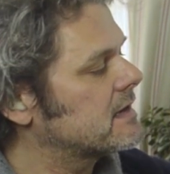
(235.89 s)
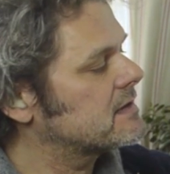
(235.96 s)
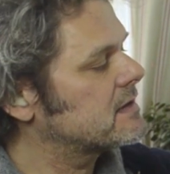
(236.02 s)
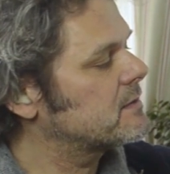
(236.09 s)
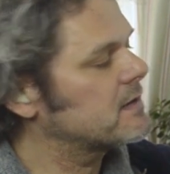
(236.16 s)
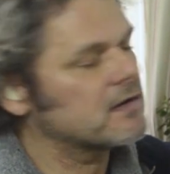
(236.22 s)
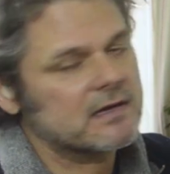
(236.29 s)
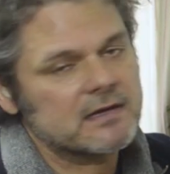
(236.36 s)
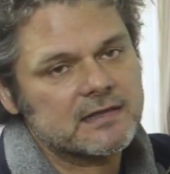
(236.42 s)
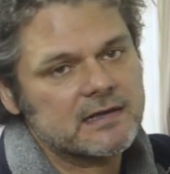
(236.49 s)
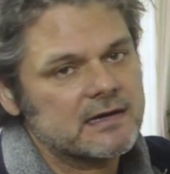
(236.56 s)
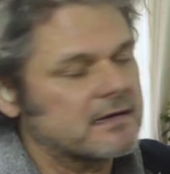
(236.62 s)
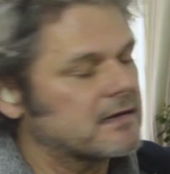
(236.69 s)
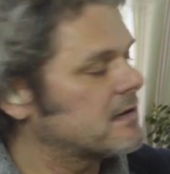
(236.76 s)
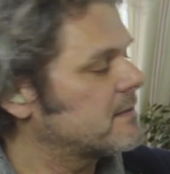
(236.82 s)
So we'll look at
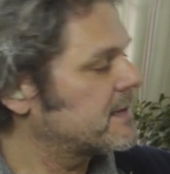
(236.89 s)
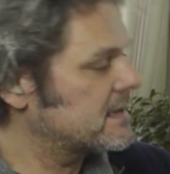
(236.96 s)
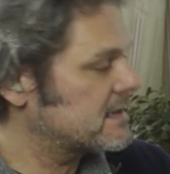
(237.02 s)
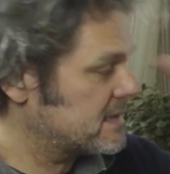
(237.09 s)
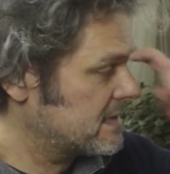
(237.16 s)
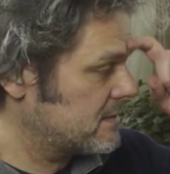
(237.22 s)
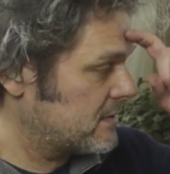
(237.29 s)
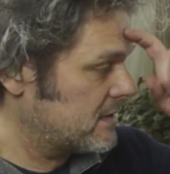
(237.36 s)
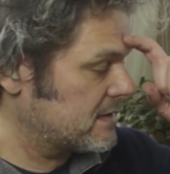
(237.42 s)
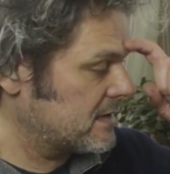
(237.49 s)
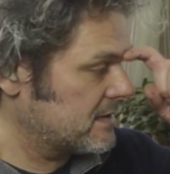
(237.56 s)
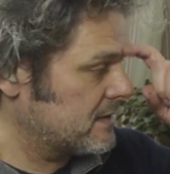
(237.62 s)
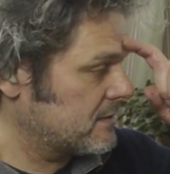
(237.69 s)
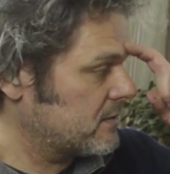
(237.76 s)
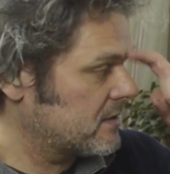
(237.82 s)
that a little bit, see what
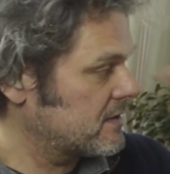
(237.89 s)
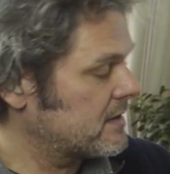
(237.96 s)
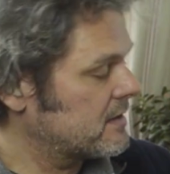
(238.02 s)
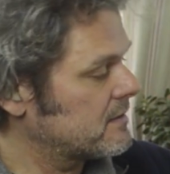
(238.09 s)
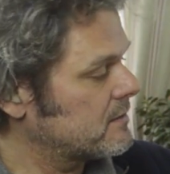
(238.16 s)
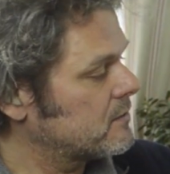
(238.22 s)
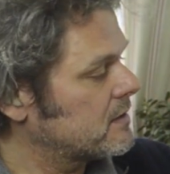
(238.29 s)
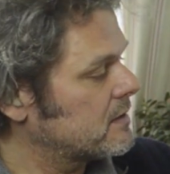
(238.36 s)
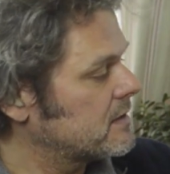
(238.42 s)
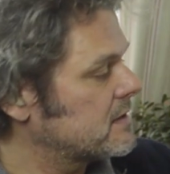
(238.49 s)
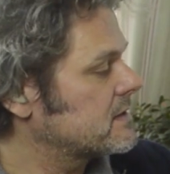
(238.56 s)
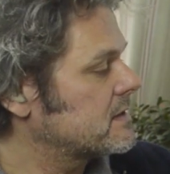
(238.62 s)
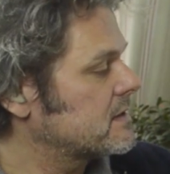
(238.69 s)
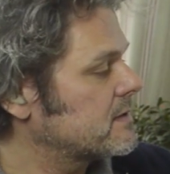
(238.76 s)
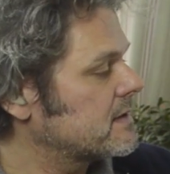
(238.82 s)

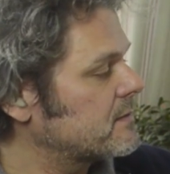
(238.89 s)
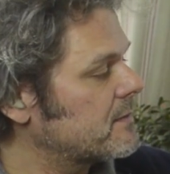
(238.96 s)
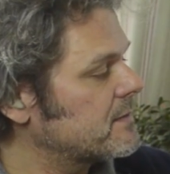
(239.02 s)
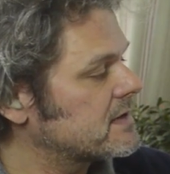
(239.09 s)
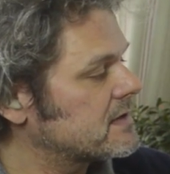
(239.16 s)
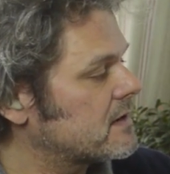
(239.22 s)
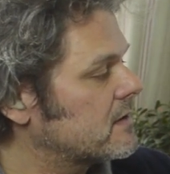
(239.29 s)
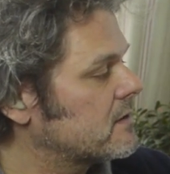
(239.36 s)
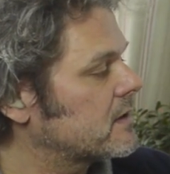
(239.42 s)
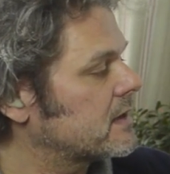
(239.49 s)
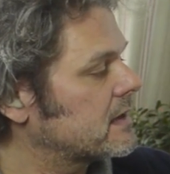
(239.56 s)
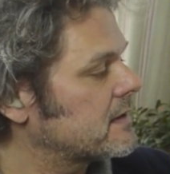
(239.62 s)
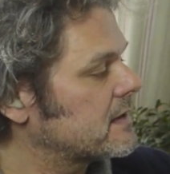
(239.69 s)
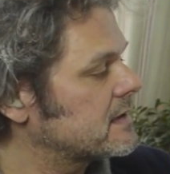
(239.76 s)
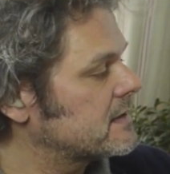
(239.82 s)
he's doing when we start
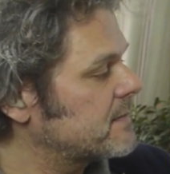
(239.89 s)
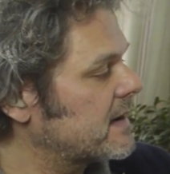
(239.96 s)
looking at these